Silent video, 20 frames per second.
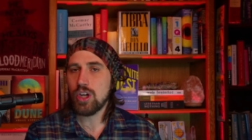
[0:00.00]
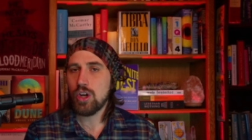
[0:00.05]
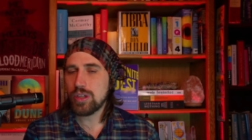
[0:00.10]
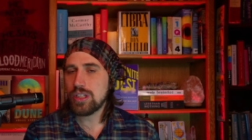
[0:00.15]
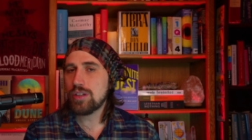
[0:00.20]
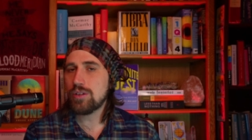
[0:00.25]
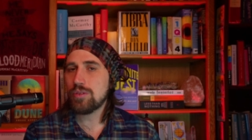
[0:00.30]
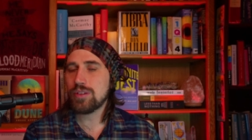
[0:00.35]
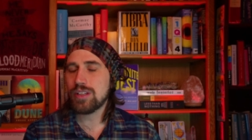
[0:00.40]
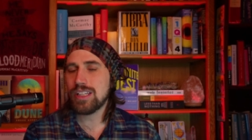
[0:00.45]
We
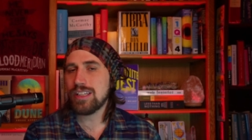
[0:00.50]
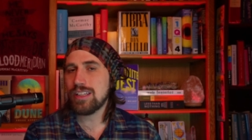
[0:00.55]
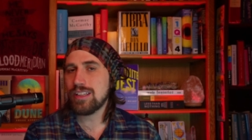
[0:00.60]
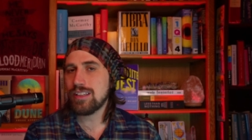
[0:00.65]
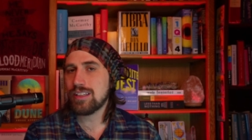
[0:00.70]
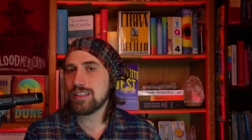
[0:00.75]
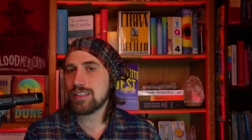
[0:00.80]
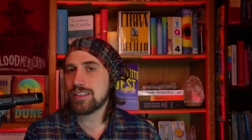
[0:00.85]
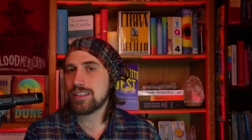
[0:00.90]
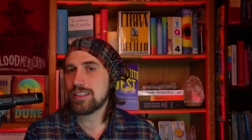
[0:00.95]
don't
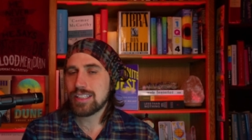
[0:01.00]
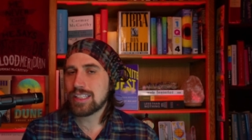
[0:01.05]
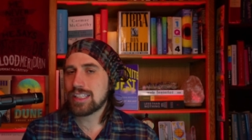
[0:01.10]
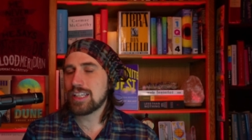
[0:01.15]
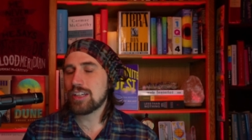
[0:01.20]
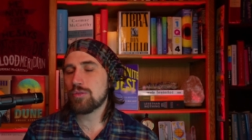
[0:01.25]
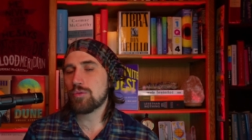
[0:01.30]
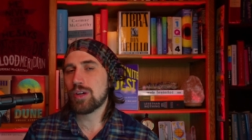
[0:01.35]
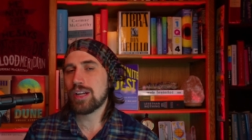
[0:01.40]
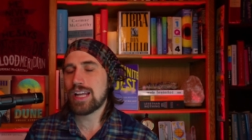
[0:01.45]
need to
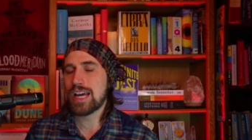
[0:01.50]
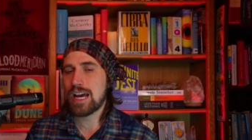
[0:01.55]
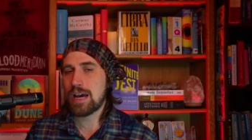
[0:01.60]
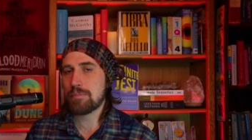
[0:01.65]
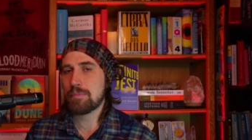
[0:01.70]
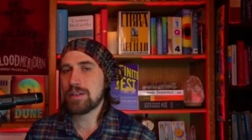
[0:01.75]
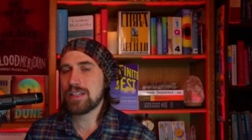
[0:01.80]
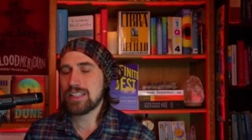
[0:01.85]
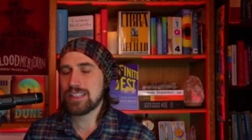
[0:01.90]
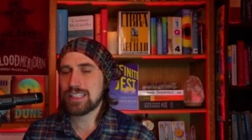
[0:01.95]
get what
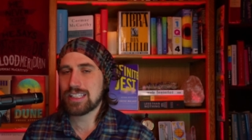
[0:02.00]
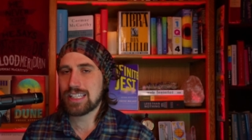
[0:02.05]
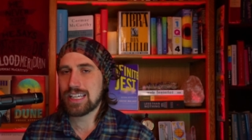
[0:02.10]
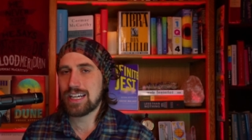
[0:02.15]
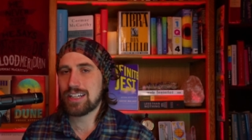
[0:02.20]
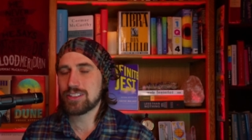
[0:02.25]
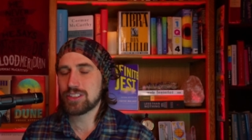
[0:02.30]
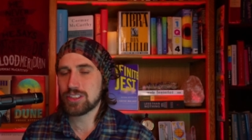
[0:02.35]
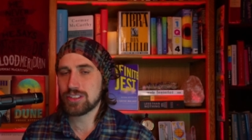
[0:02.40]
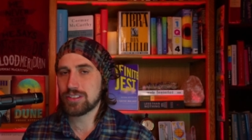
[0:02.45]
happened in The
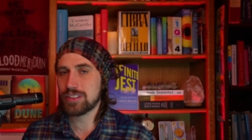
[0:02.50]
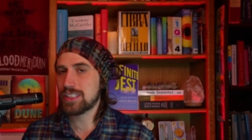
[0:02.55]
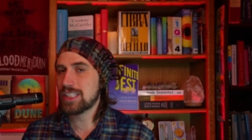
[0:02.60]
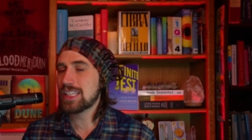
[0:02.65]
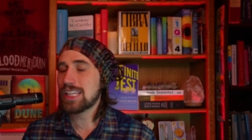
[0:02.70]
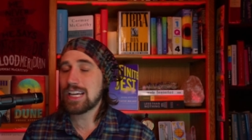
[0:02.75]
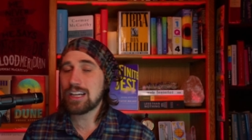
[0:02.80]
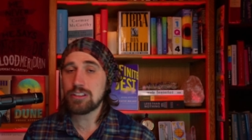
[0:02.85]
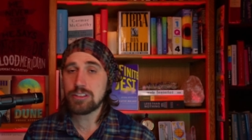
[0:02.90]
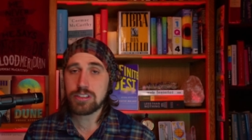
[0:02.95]
Counselor. The
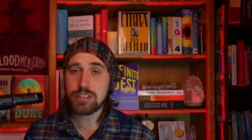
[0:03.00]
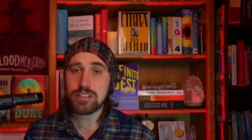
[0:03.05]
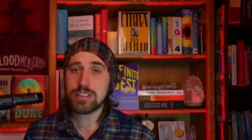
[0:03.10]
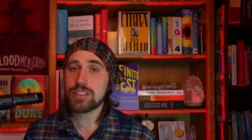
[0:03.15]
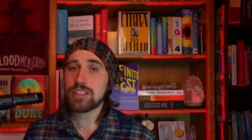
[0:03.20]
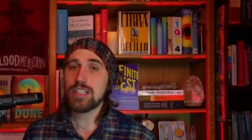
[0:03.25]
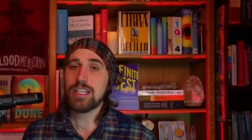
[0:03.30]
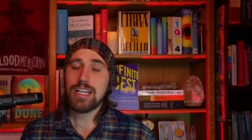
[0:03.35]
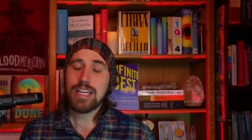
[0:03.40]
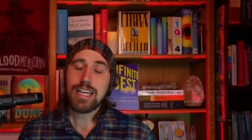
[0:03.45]

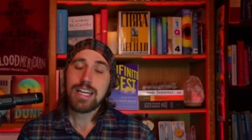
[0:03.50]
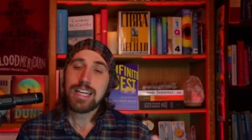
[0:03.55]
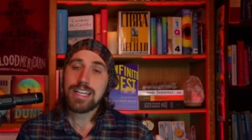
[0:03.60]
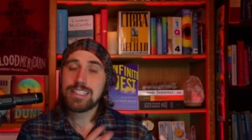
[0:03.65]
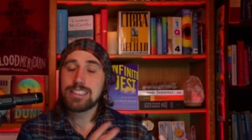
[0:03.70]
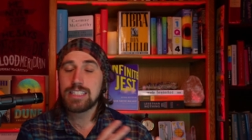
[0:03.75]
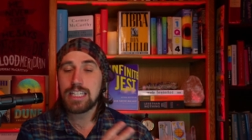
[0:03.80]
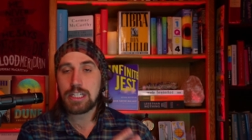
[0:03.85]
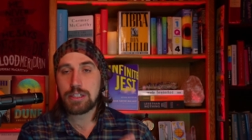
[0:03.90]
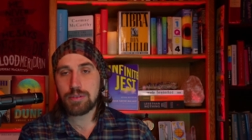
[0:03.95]
Counselor
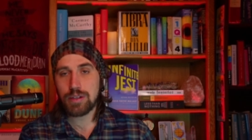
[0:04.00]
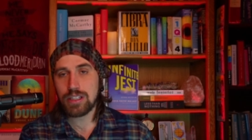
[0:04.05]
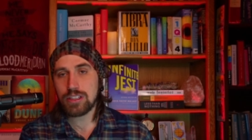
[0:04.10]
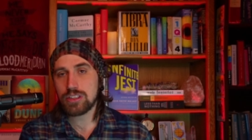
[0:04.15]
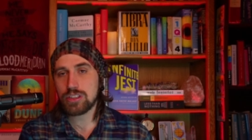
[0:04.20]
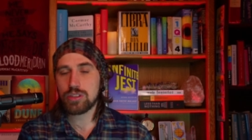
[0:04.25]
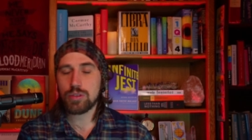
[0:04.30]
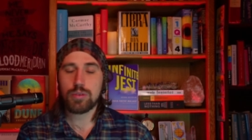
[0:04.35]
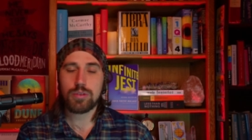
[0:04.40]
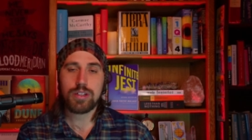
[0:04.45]
is a great
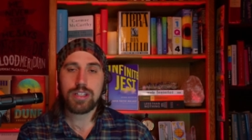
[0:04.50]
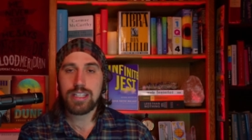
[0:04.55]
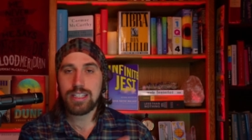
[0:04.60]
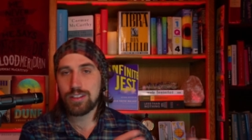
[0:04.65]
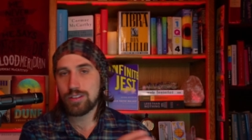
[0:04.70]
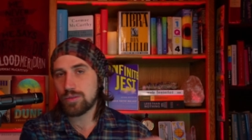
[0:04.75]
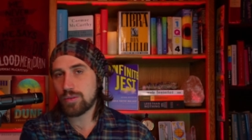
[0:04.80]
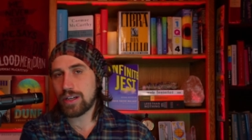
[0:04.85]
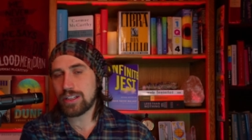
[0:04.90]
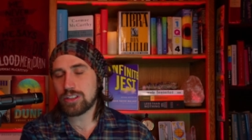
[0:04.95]
story
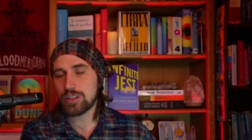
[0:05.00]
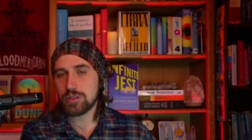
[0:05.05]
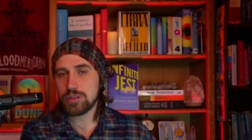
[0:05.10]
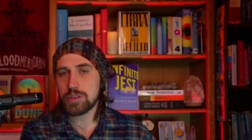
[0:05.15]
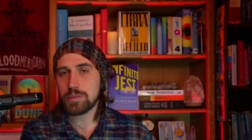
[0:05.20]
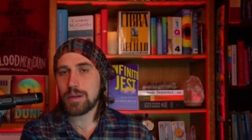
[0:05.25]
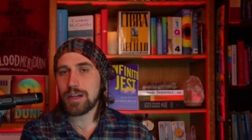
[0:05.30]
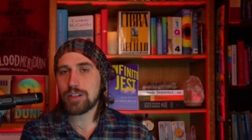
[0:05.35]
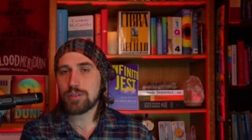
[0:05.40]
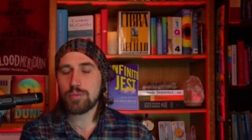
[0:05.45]
in
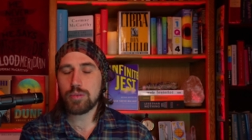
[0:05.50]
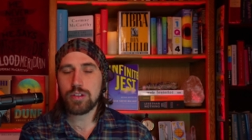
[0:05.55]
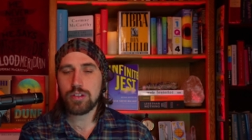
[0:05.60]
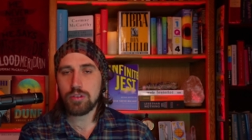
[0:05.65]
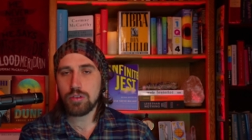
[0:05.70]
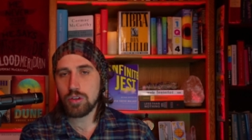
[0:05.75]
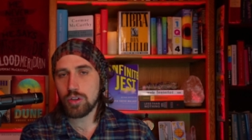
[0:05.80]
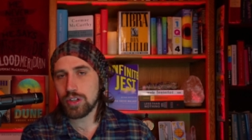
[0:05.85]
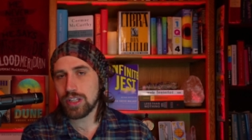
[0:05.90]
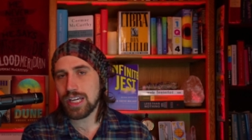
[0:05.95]
retrospect when
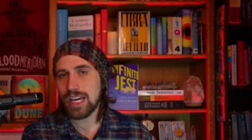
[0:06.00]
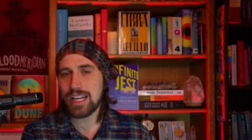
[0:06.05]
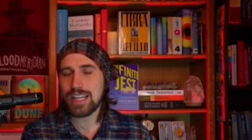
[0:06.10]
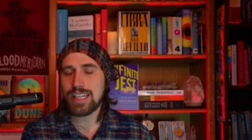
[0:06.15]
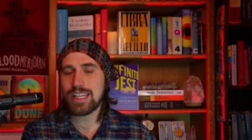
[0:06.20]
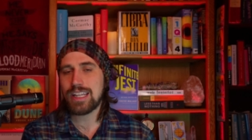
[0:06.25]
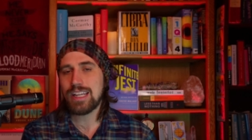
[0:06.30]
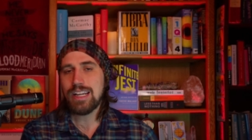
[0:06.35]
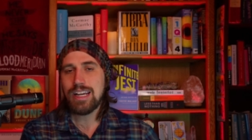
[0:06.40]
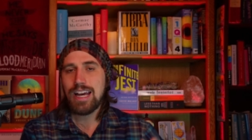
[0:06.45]
you look at
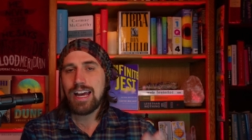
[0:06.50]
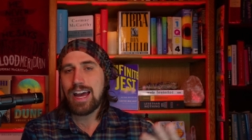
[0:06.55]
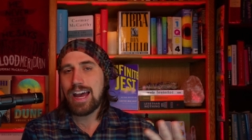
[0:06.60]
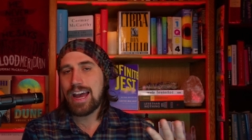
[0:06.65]
it